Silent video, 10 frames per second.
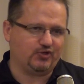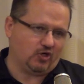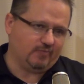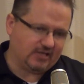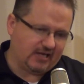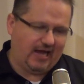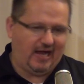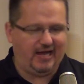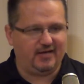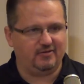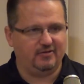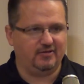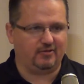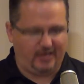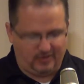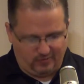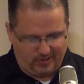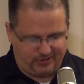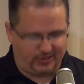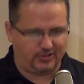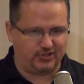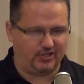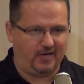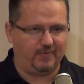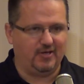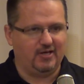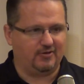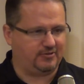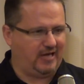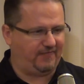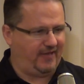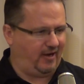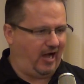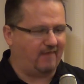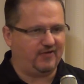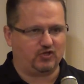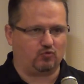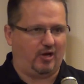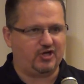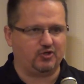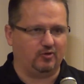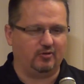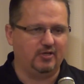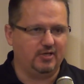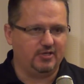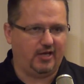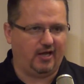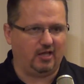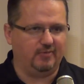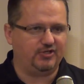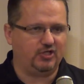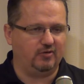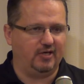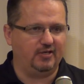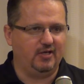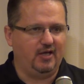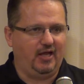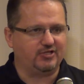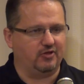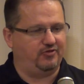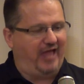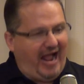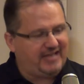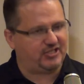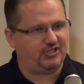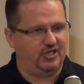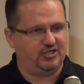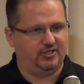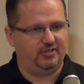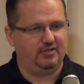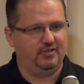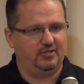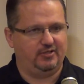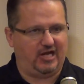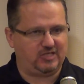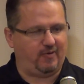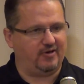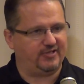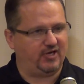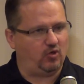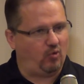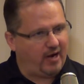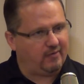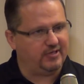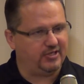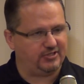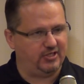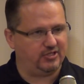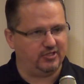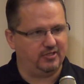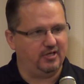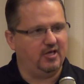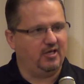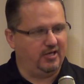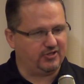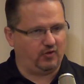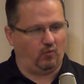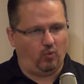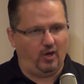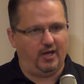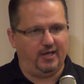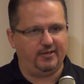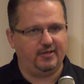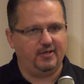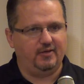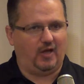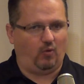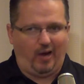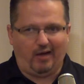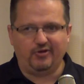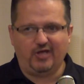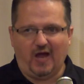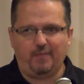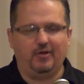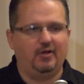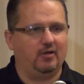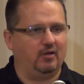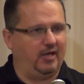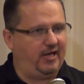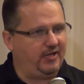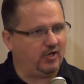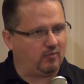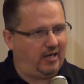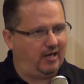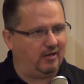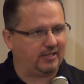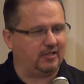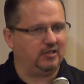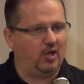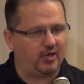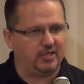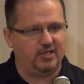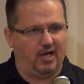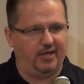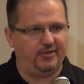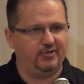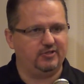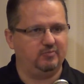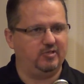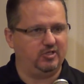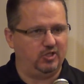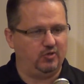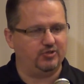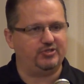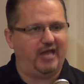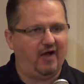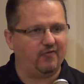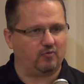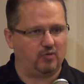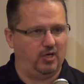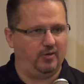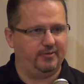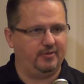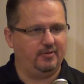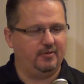German guy that claimed U.S. citizenship. There's not that obvious racial element to it. And so that decision, the Ex parte Queren decision, is the one that wound up laying around like a loaded gun to be used down the road